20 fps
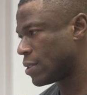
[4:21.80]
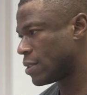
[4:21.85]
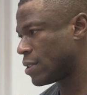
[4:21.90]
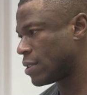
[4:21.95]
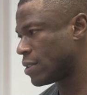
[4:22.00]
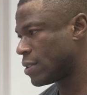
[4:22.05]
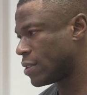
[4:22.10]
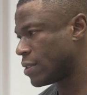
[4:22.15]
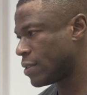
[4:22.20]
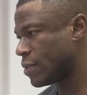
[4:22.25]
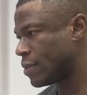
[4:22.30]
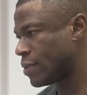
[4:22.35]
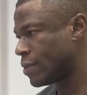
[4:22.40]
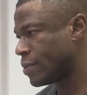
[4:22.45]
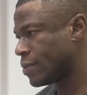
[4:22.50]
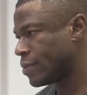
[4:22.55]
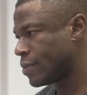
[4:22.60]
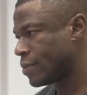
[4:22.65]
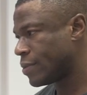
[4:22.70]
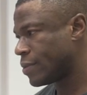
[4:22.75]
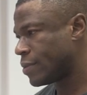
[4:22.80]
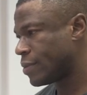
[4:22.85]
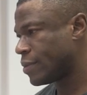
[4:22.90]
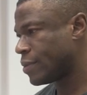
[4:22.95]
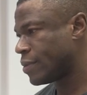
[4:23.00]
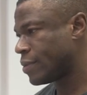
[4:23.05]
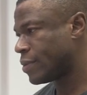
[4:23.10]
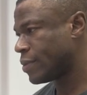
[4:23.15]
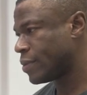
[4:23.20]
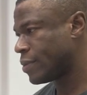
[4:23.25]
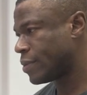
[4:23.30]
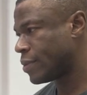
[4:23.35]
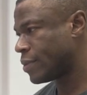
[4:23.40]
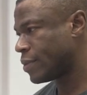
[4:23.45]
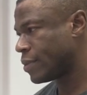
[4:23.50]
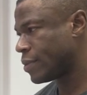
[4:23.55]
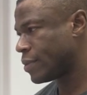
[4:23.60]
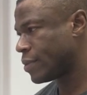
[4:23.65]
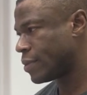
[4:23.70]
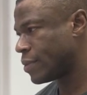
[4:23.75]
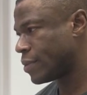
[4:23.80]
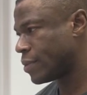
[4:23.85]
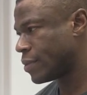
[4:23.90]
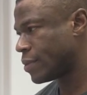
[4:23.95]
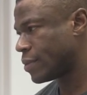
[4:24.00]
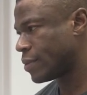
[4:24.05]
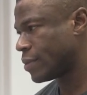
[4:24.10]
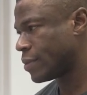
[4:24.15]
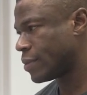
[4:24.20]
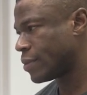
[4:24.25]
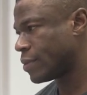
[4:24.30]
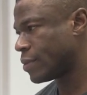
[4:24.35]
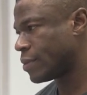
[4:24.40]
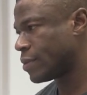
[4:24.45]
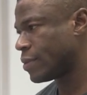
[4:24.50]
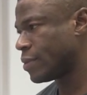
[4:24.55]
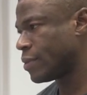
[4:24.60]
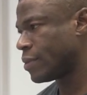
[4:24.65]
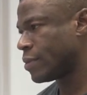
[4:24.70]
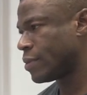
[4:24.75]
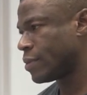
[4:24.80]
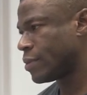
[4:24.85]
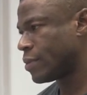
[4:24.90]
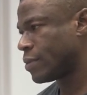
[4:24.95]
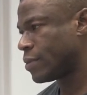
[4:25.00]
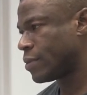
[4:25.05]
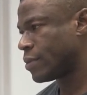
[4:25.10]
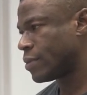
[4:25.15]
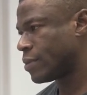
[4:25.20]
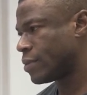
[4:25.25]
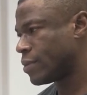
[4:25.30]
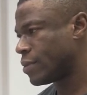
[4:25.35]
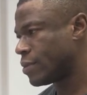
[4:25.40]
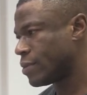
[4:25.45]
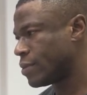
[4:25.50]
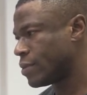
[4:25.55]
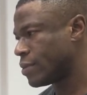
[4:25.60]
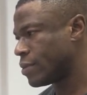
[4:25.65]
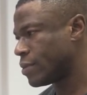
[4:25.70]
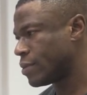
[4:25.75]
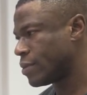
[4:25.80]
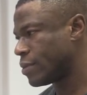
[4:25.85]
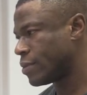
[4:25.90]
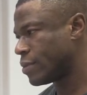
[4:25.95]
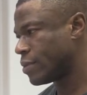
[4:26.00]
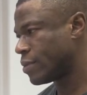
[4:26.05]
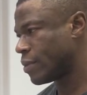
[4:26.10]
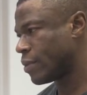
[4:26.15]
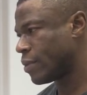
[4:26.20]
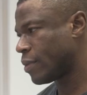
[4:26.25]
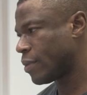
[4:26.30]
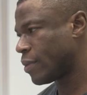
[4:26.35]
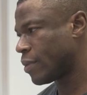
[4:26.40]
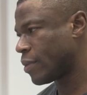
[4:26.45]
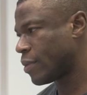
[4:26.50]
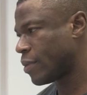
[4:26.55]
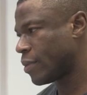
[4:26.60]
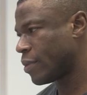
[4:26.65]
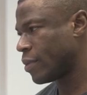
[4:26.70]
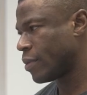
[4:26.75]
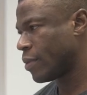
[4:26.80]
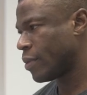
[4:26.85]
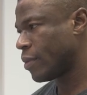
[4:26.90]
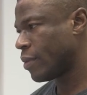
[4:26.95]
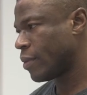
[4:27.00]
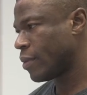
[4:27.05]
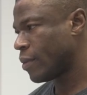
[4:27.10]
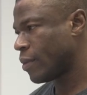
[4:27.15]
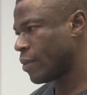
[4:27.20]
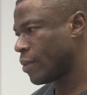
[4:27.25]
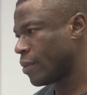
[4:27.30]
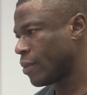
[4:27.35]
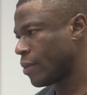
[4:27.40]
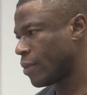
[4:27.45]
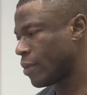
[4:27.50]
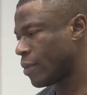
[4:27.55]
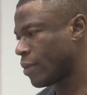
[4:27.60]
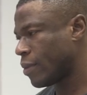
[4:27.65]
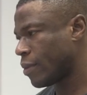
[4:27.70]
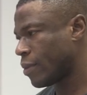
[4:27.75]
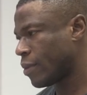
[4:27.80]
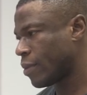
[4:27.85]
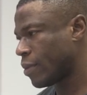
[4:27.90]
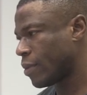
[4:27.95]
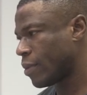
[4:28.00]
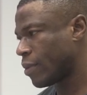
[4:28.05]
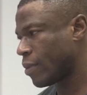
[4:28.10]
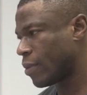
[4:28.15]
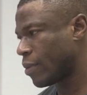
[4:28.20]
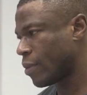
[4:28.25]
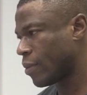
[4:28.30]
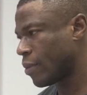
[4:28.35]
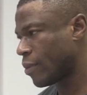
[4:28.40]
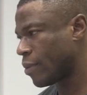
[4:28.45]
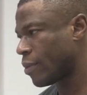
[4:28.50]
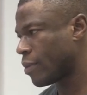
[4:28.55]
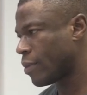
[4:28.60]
This person isn't speaking.